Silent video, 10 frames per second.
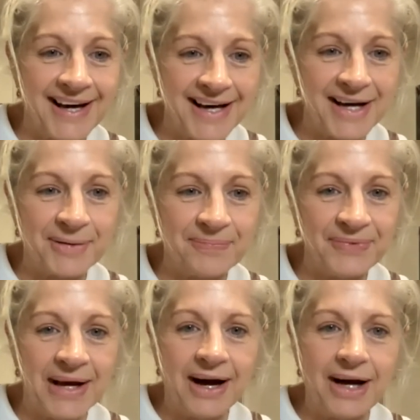
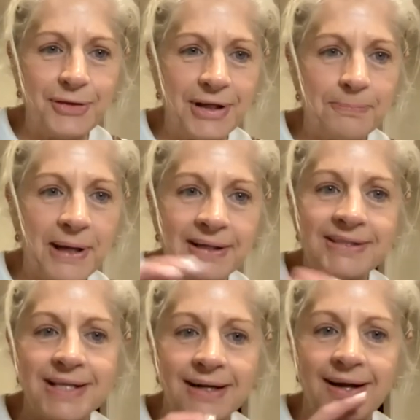I think
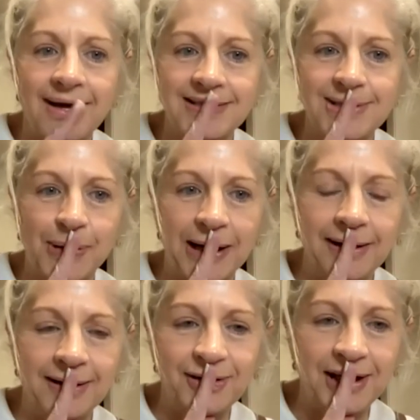Betty's the last one.
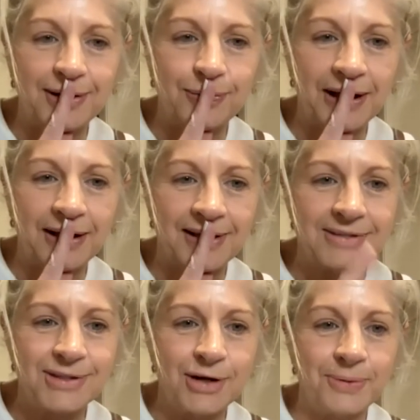I think
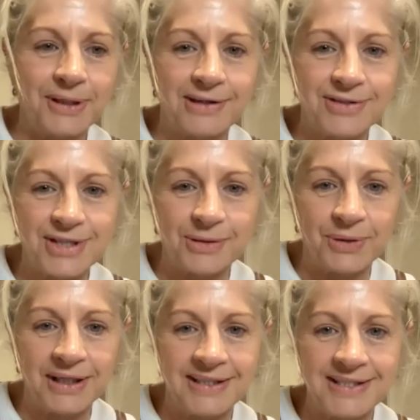there's nobody else that
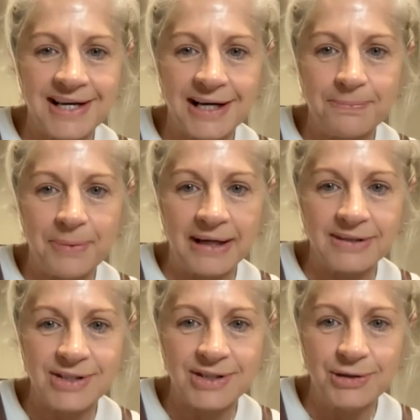we need to head
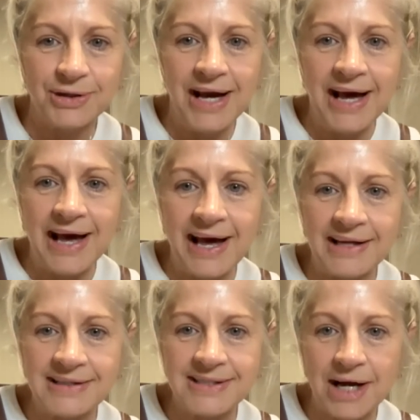back to.
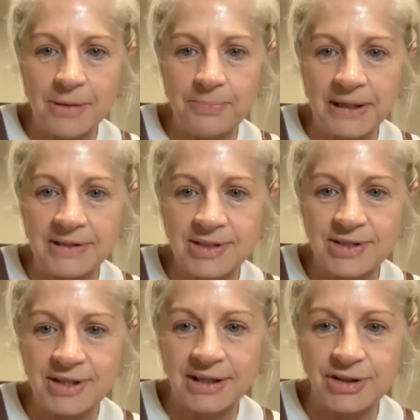And Betty's
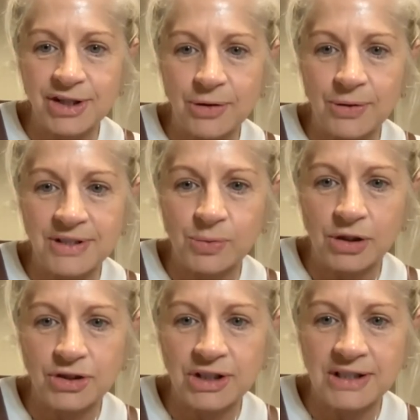just going to show us
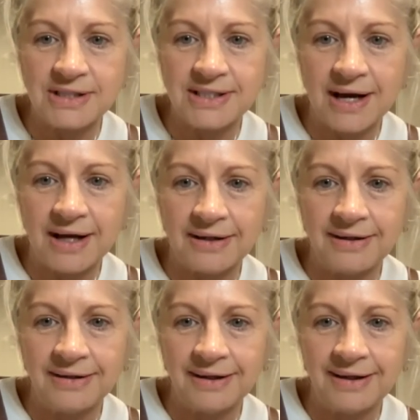what she's
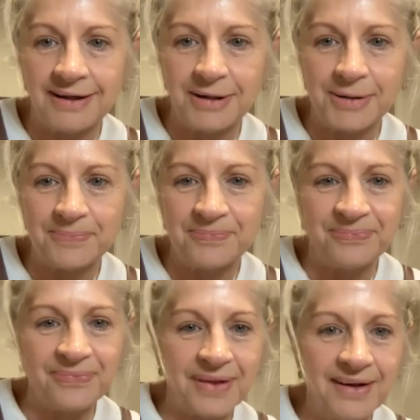
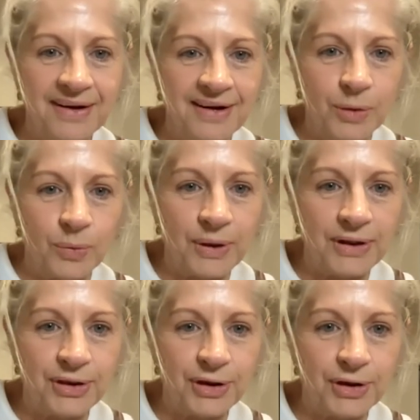done
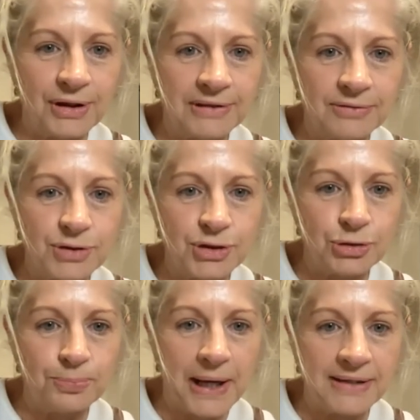with her little
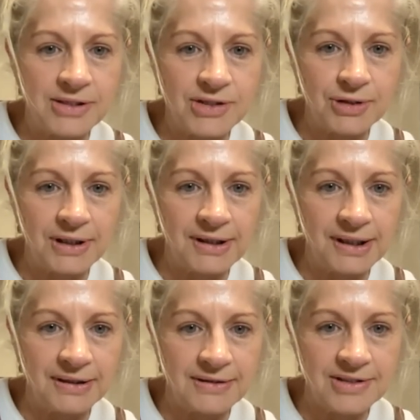shoe pastry
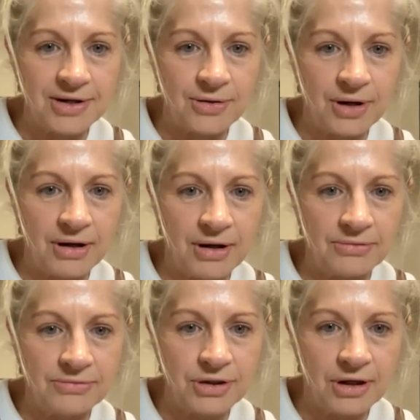thing. So
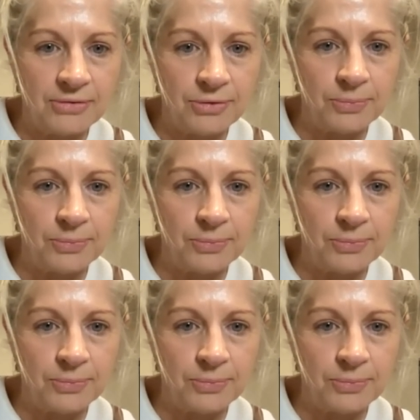I'll try and